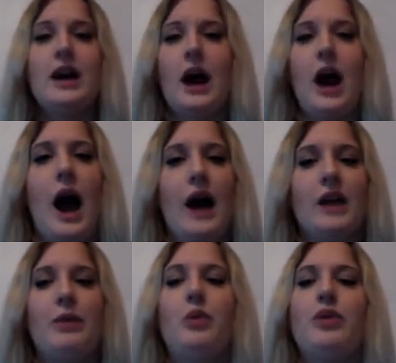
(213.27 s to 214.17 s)
come
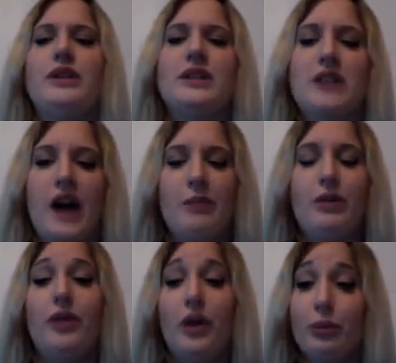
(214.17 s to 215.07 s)
up with this type of
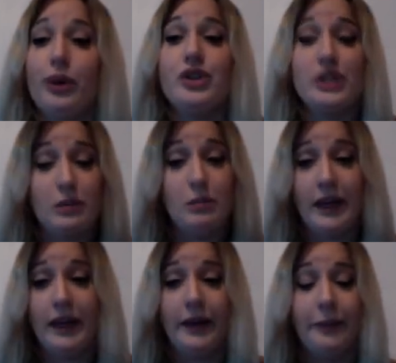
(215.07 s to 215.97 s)
emergent
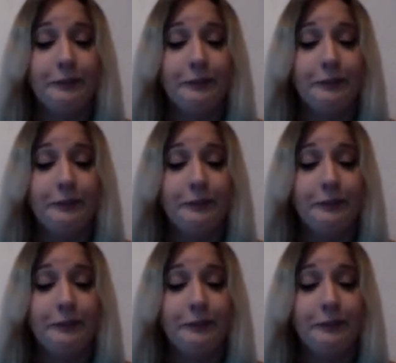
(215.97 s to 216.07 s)
meaning.